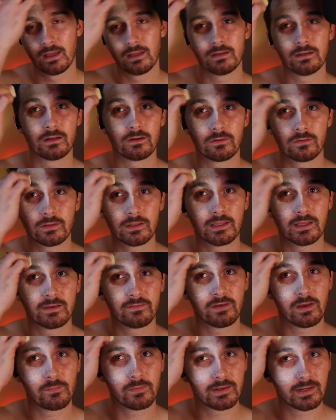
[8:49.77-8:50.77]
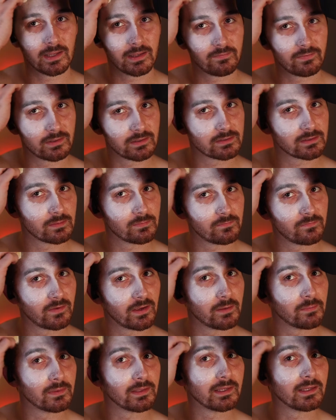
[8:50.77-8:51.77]
not only have I been having some
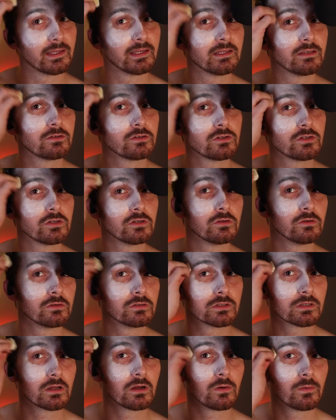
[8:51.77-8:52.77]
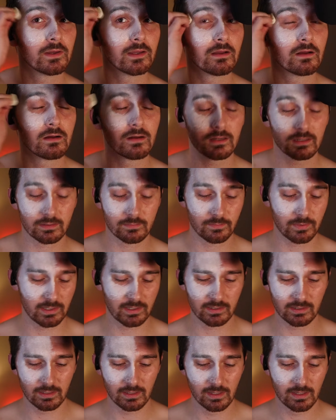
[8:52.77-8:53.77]
family issues going on, but